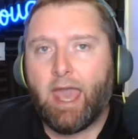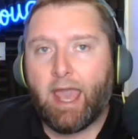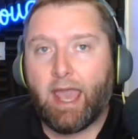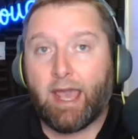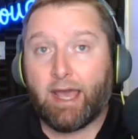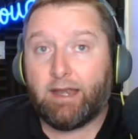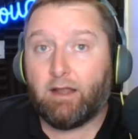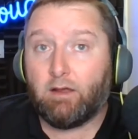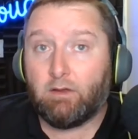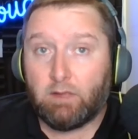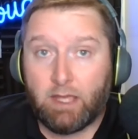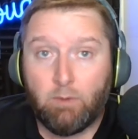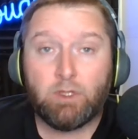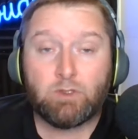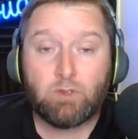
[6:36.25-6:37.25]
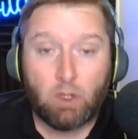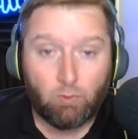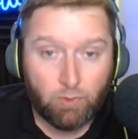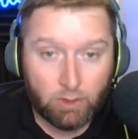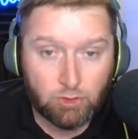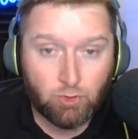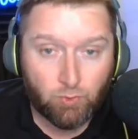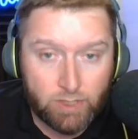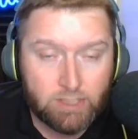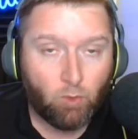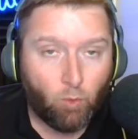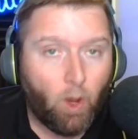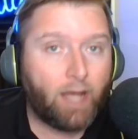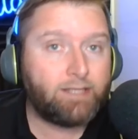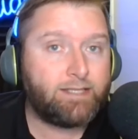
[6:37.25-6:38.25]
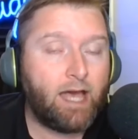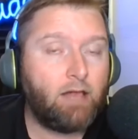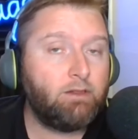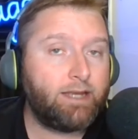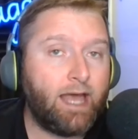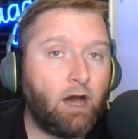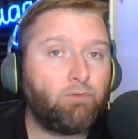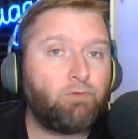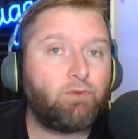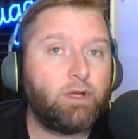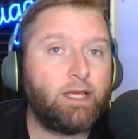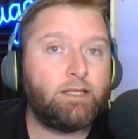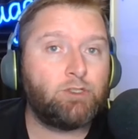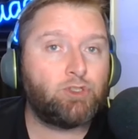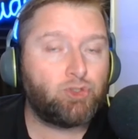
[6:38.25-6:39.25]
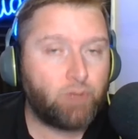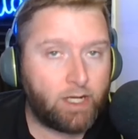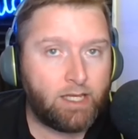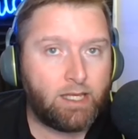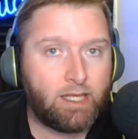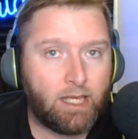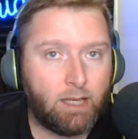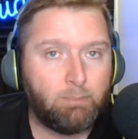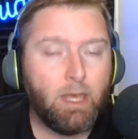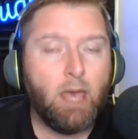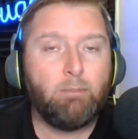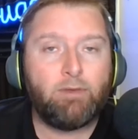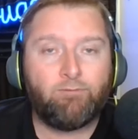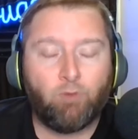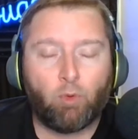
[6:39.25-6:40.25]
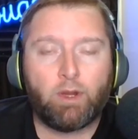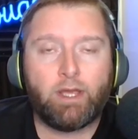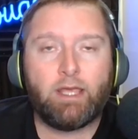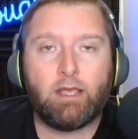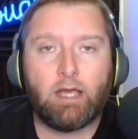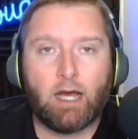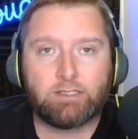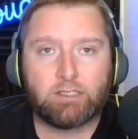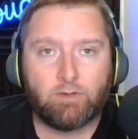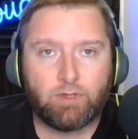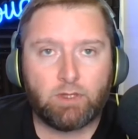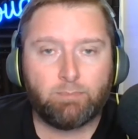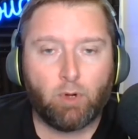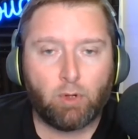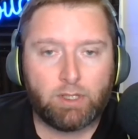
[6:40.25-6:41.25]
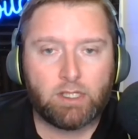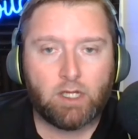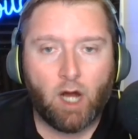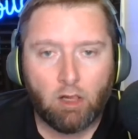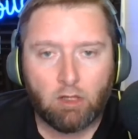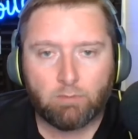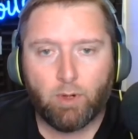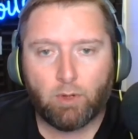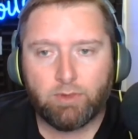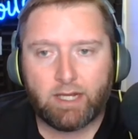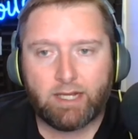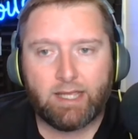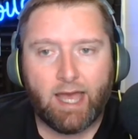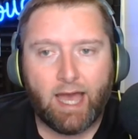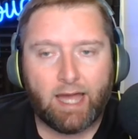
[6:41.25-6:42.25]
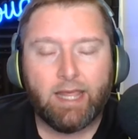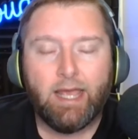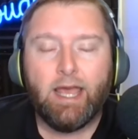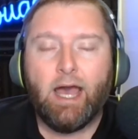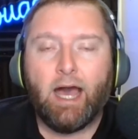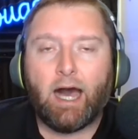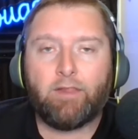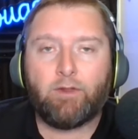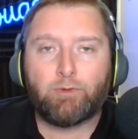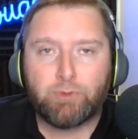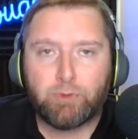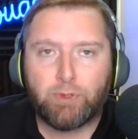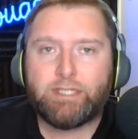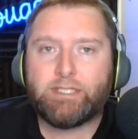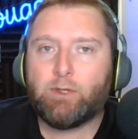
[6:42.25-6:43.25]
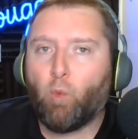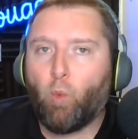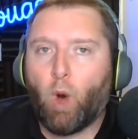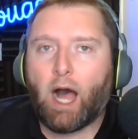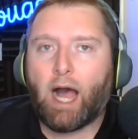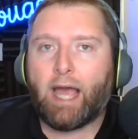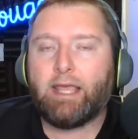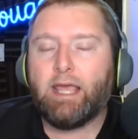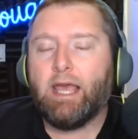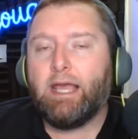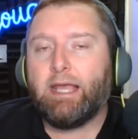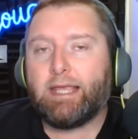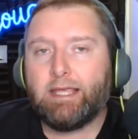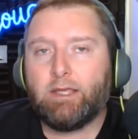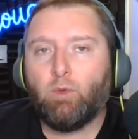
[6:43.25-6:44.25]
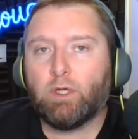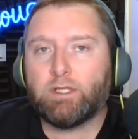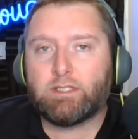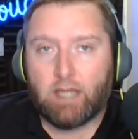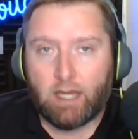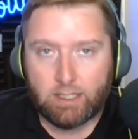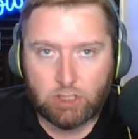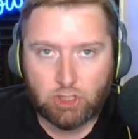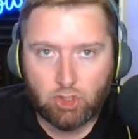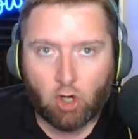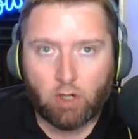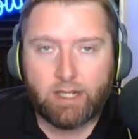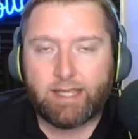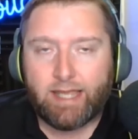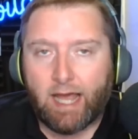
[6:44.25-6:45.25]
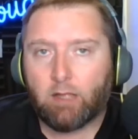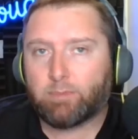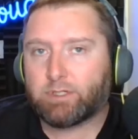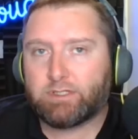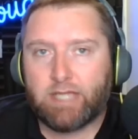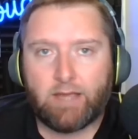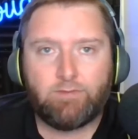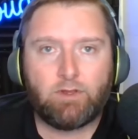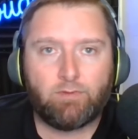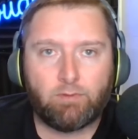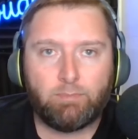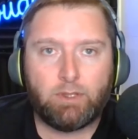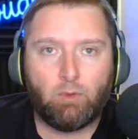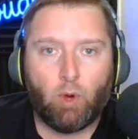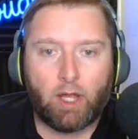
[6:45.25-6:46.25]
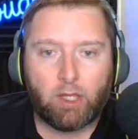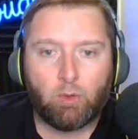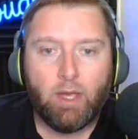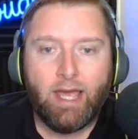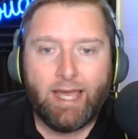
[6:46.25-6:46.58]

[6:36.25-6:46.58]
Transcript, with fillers: And he was, a, there's a reason why Talon Alfrey in training camp before he uh, suffered the broken collarbone that he had, uh, there was a reason why he was a starting caliber safety for BYU.